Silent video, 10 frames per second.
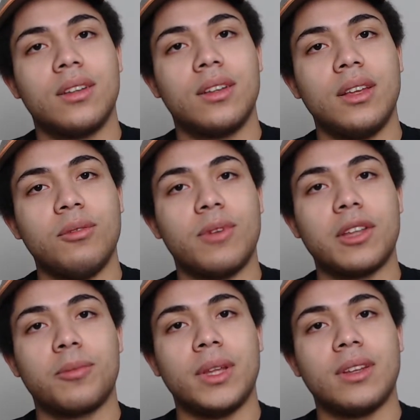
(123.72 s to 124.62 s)

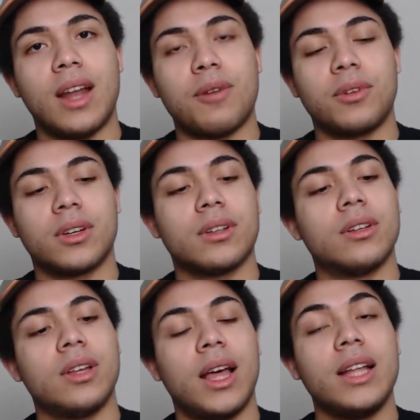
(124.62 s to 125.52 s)
investment in Africa
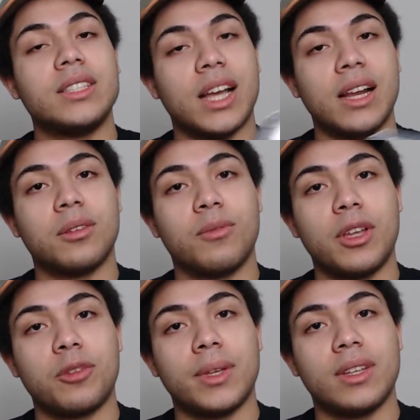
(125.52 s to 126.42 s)
and China's
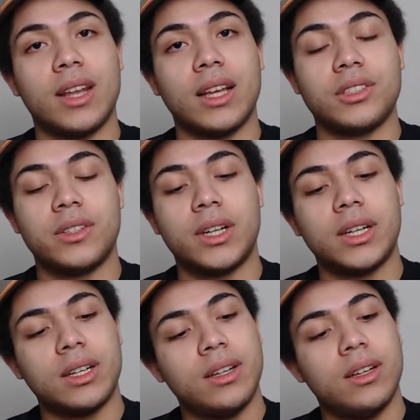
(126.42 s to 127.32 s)
investment in Nigeria.
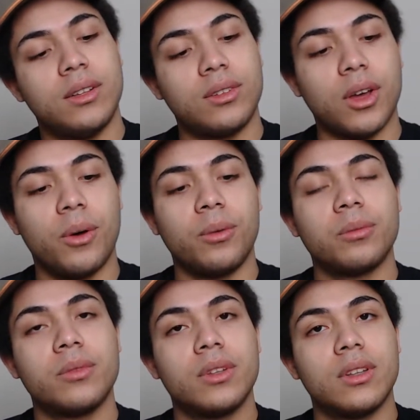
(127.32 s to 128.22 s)
So
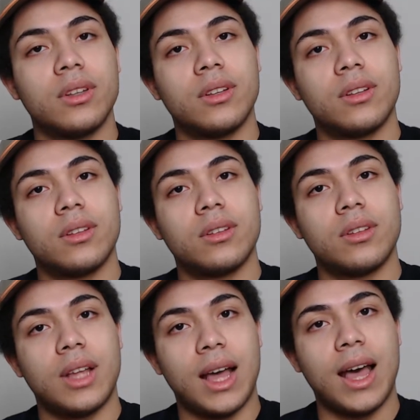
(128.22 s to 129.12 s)

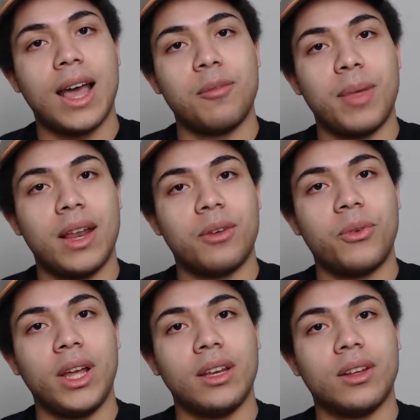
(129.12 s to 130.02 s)
I had better
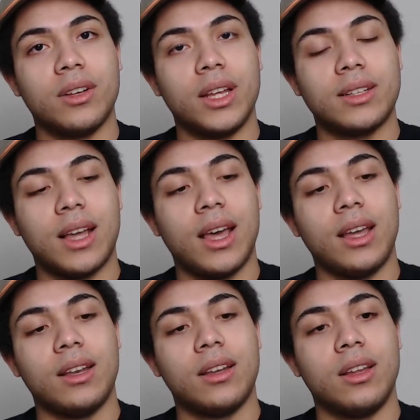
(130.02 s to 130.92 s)
read on it
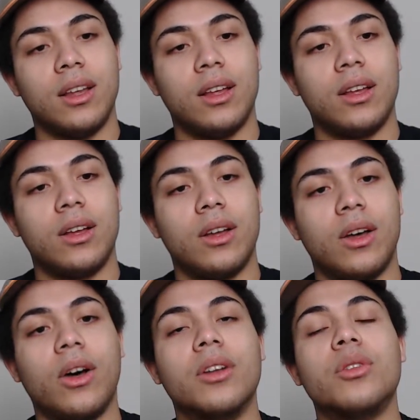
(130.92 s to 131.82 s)
and
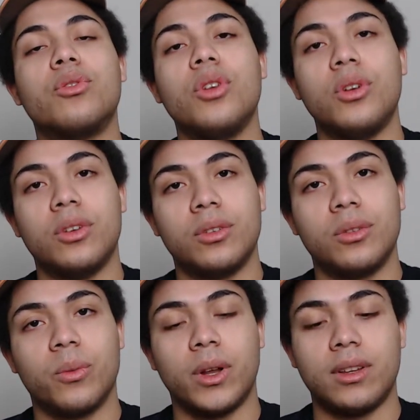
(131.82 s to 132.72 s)
understood
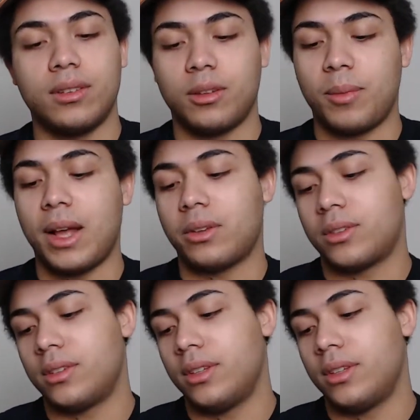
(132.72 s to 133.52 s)
what it's about.